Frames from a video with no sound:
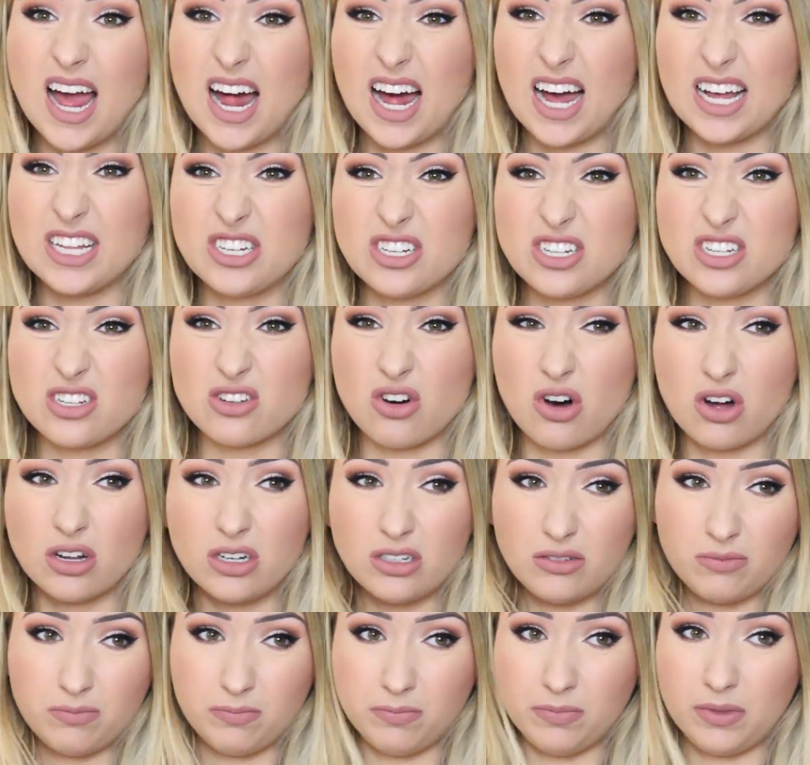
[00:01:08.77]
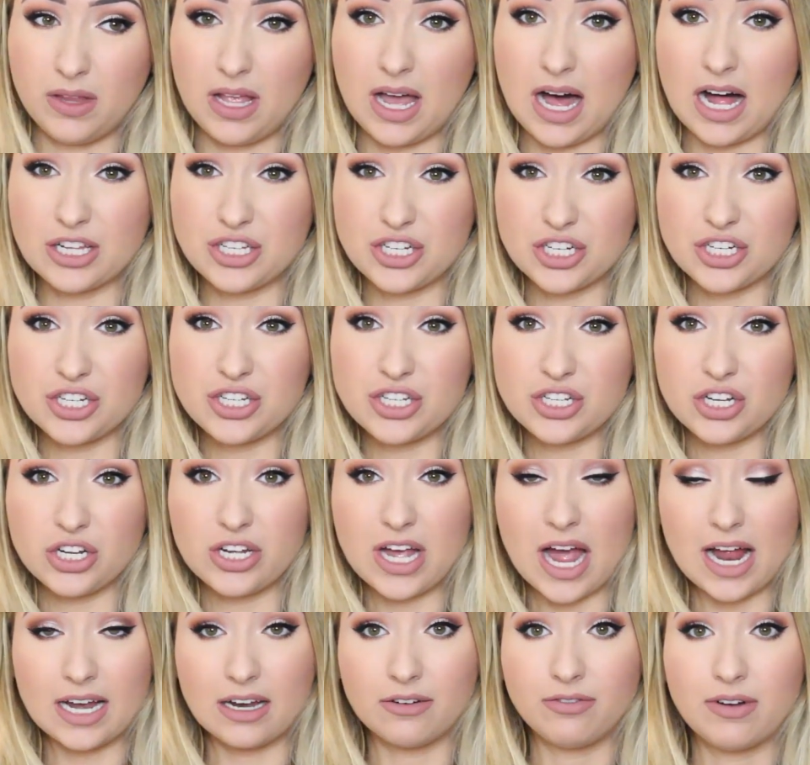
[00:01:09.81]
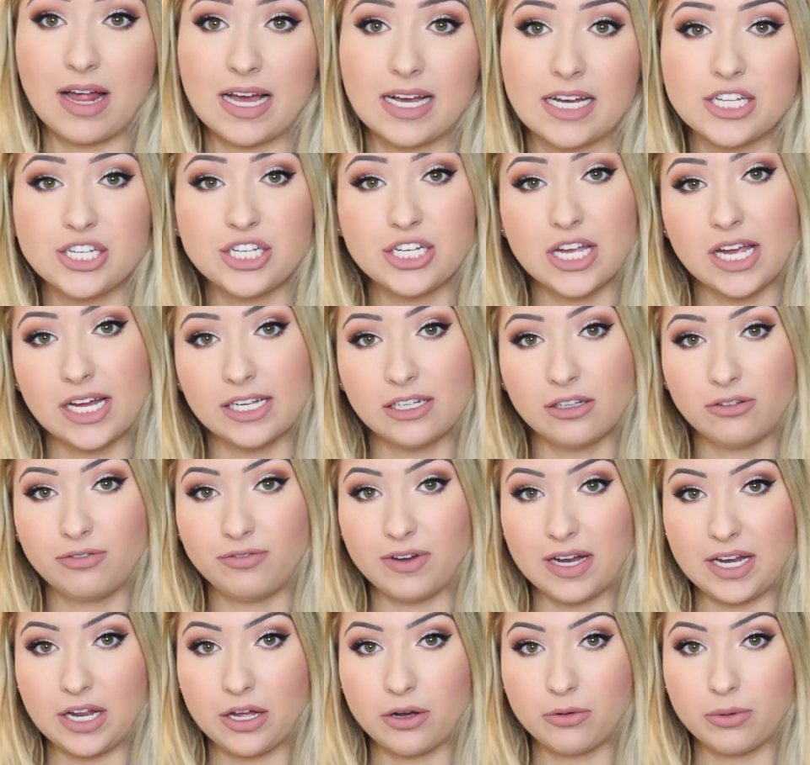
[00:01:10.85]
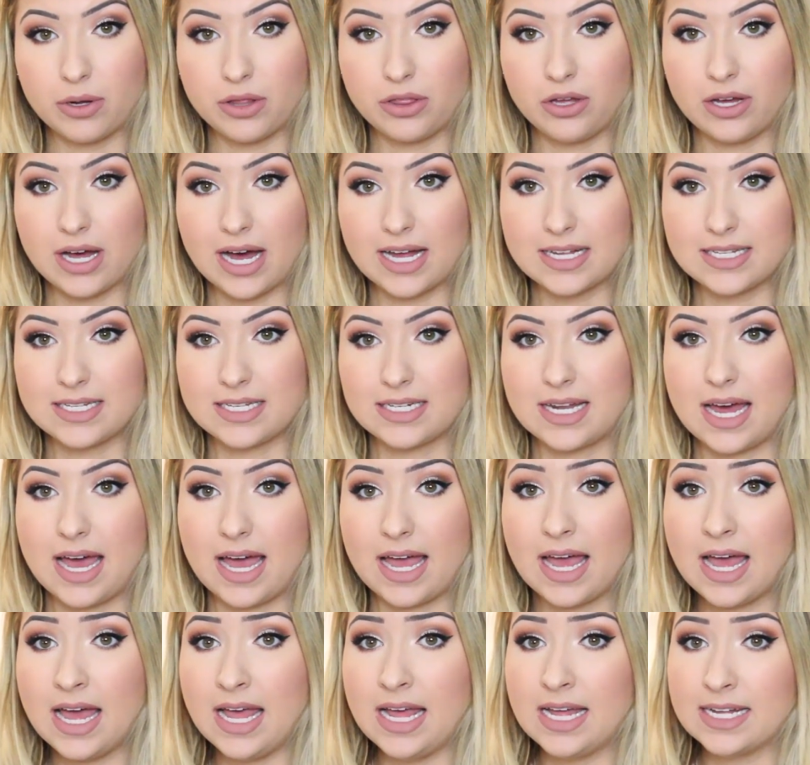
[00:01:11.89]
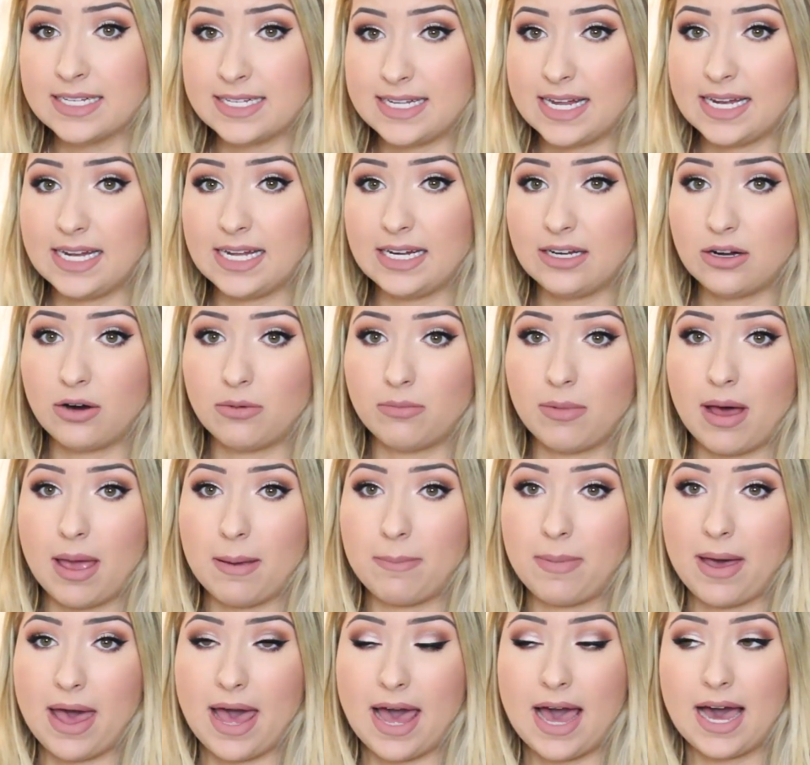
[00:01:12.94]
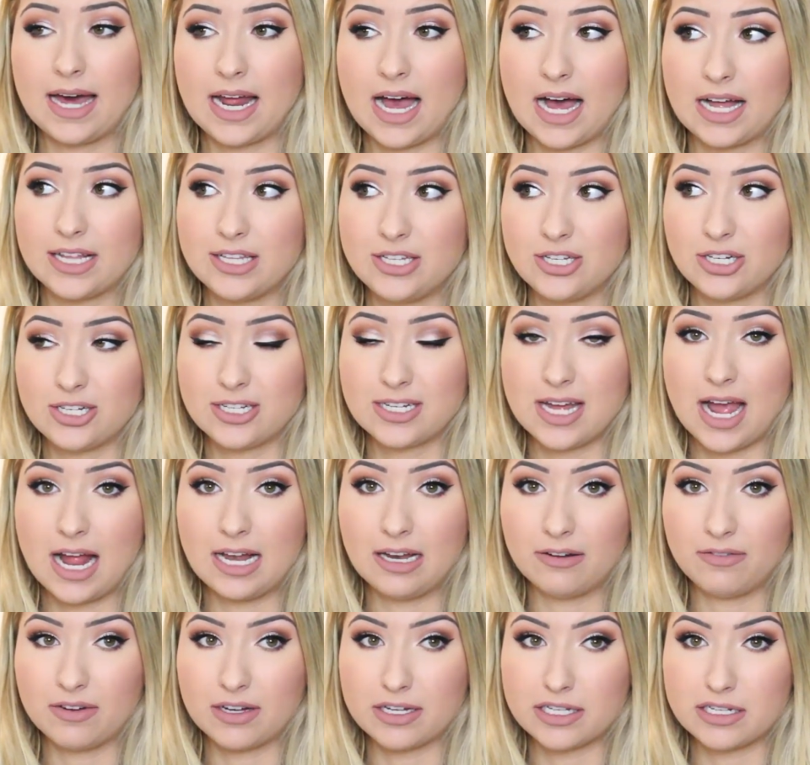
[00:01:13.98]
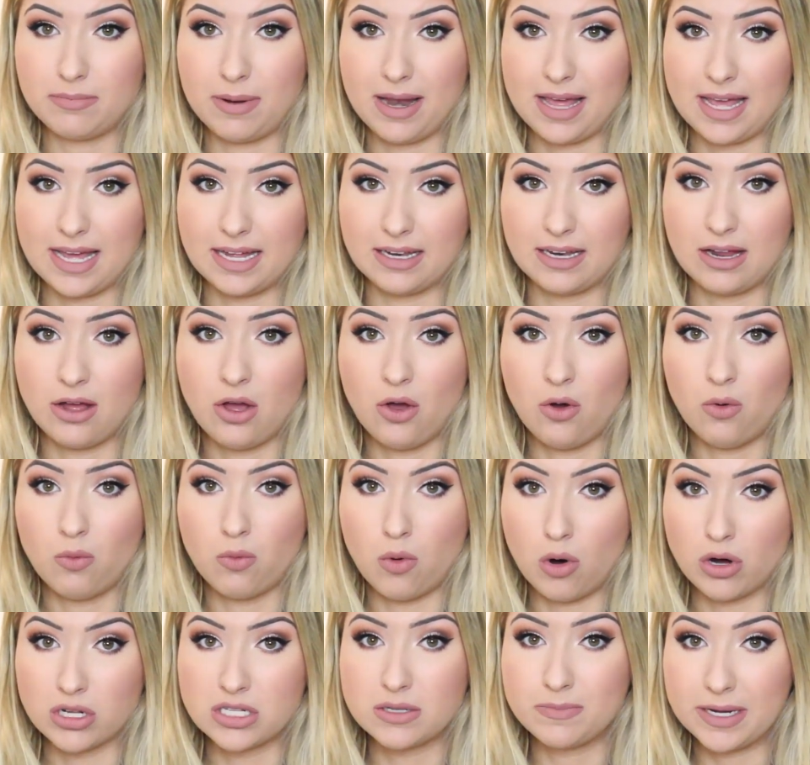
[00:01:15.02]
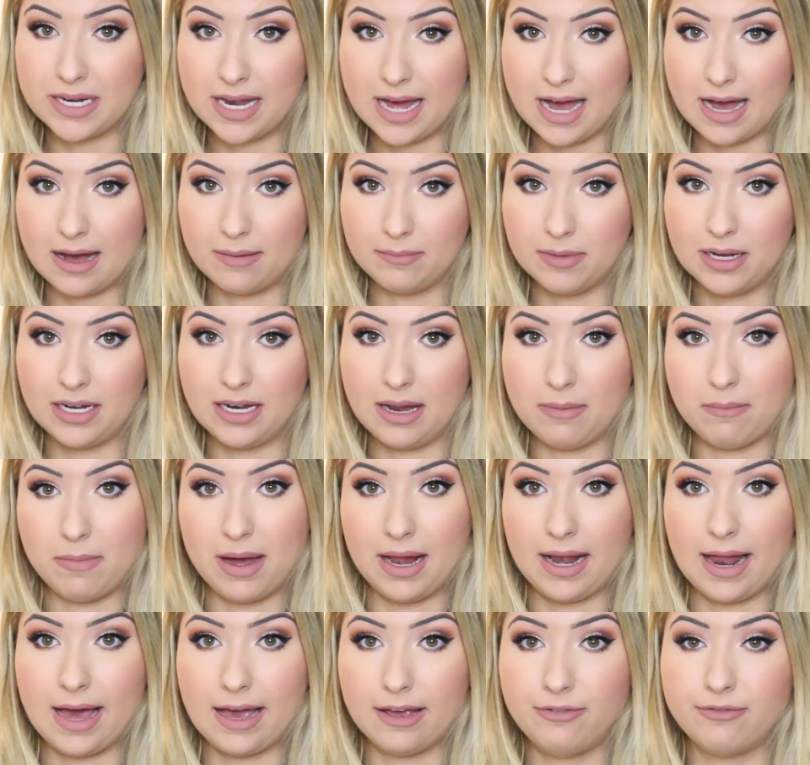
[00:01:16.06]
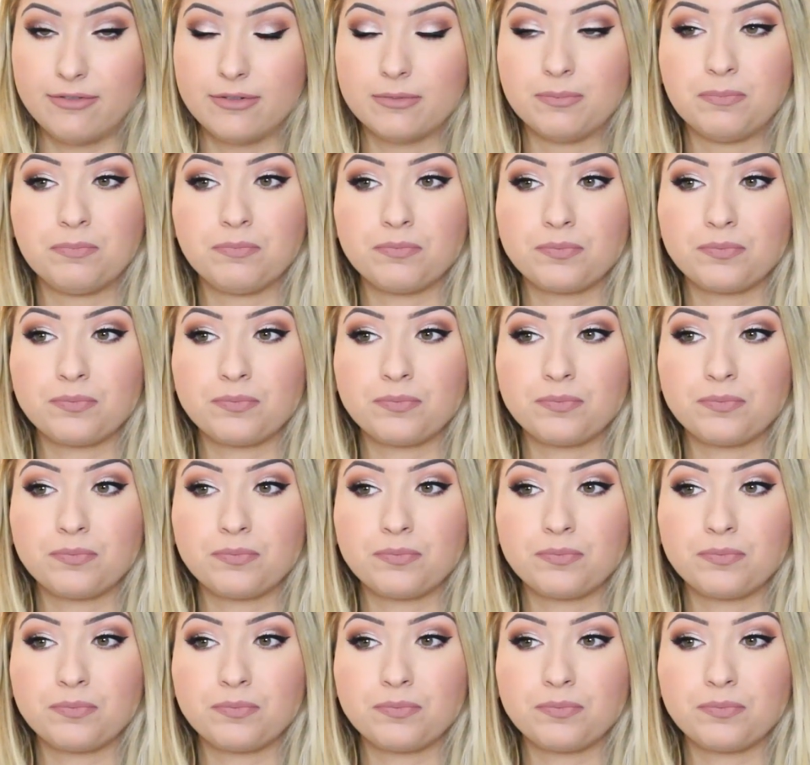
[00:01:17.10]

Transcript: I just thought I'll just do kind of like a chilled video with you guys today, sitting on my bed and just kind of explain what's been happening in my life.